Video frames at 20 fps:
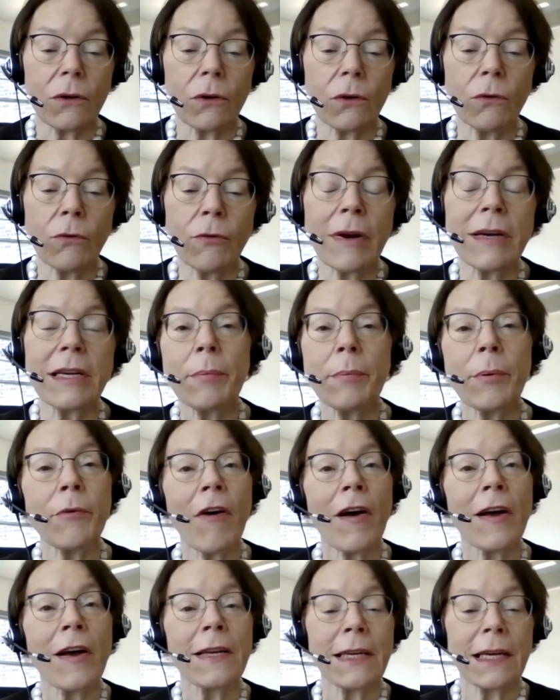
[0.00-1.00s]
Already
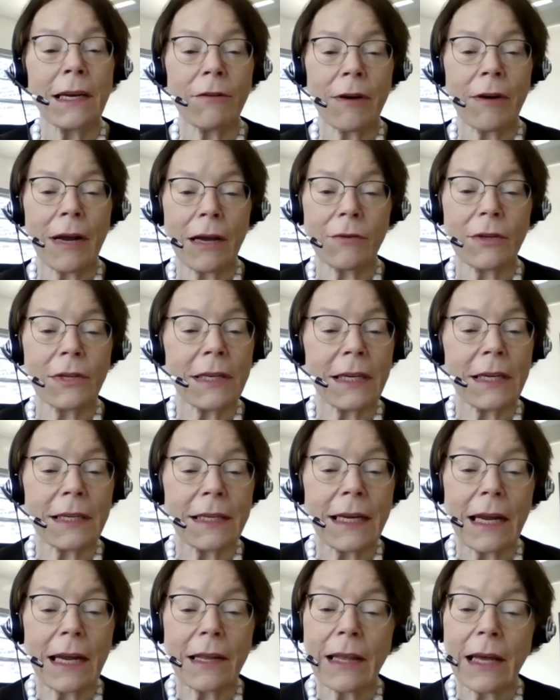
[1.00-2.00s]
providing around
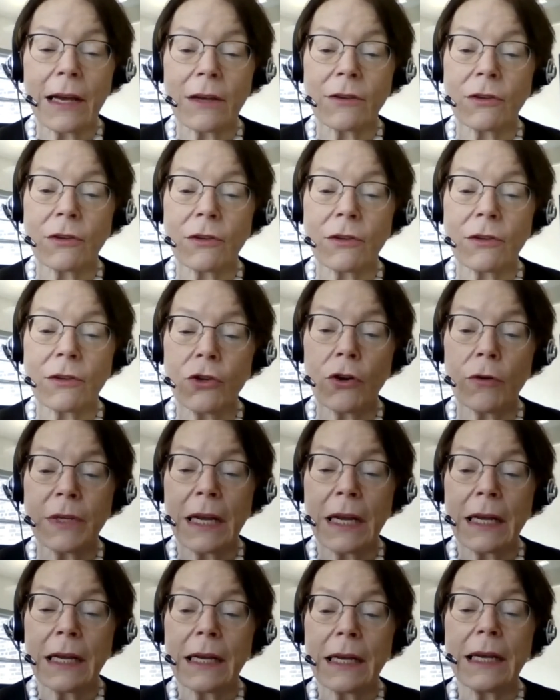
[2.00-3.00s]
68,000 jobs,
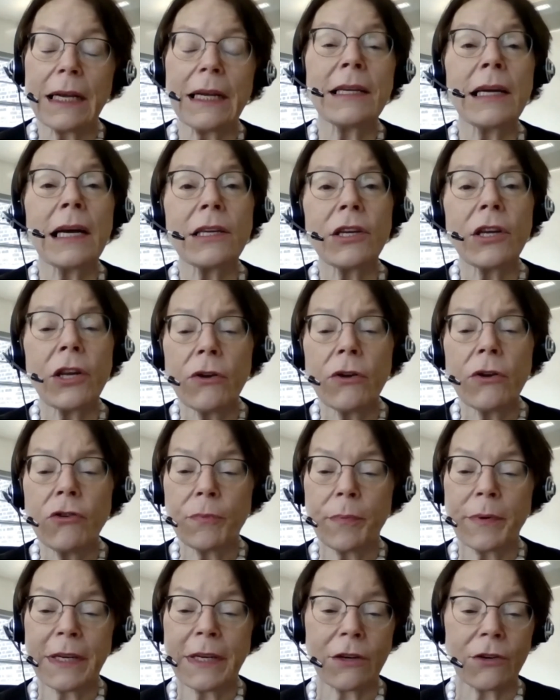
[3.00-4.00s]
it has
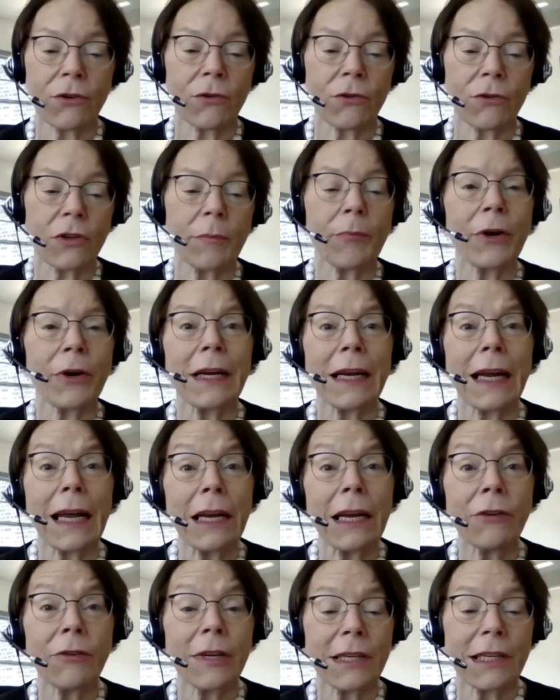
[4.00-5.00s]
huge potential to bring
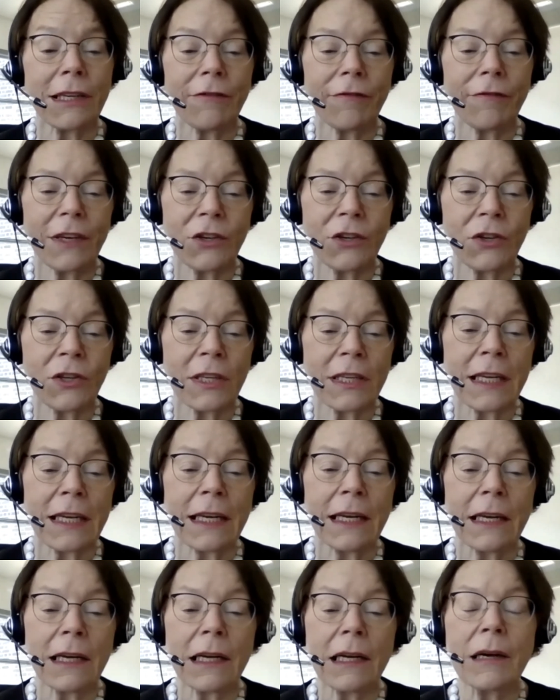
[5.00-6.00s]
increased
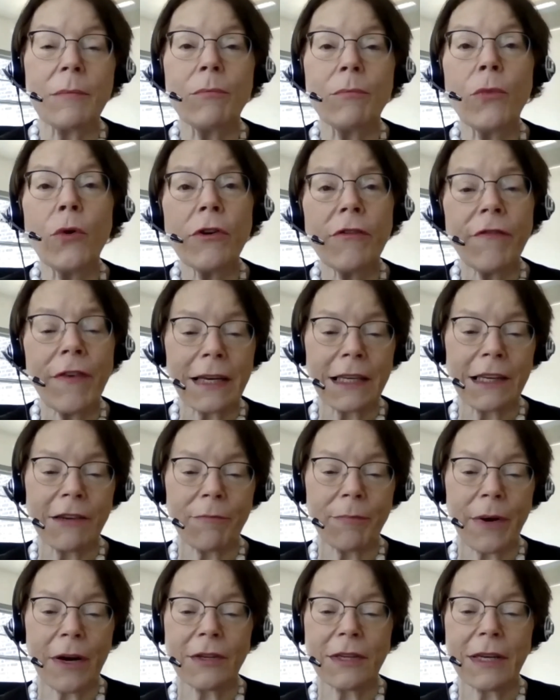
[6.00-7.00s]
efficiency, more
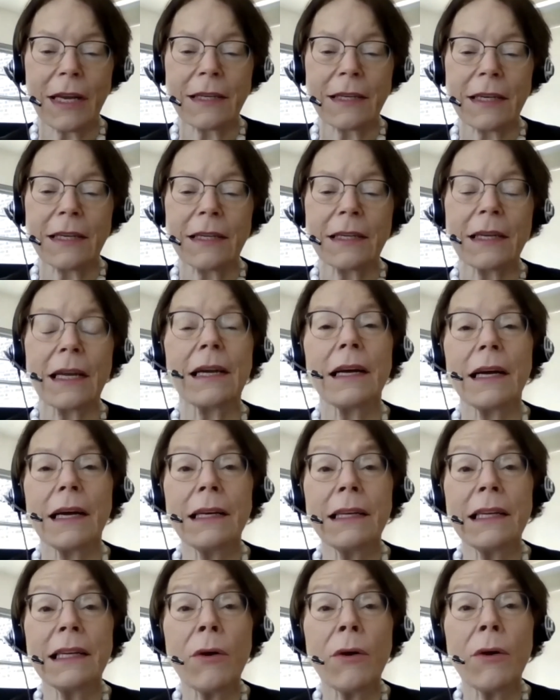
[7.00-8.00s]
effective processes,
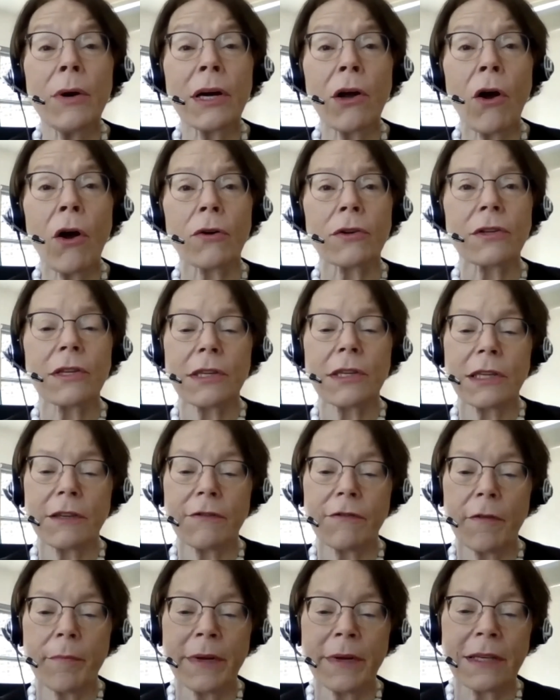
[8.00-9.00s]
and lower costs
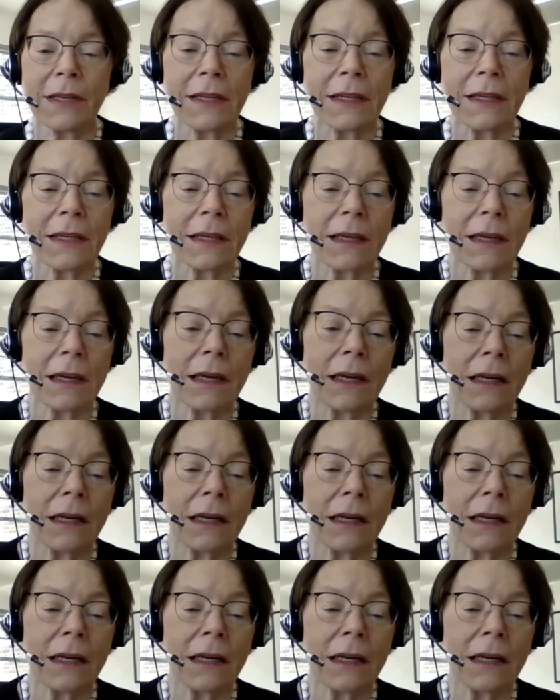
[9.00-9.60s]
for business.